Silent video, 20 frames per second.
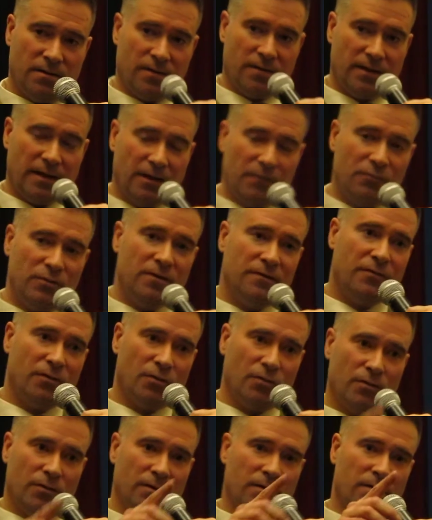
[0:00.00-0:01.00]
That would have
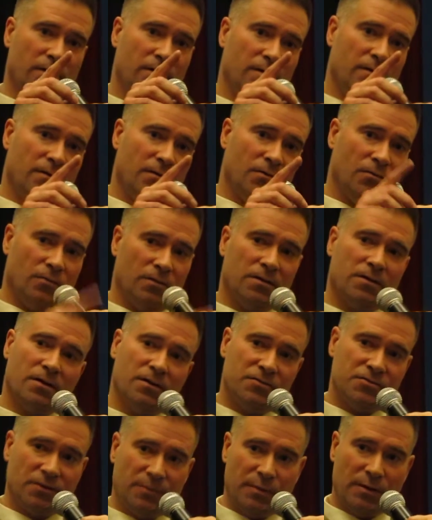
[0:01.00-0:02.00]
hurt North
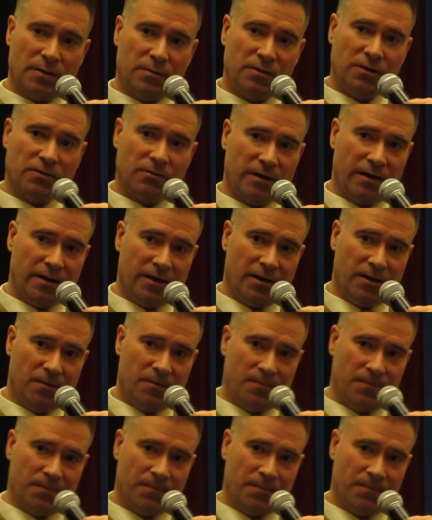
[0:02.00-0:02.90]
Country Public Radio.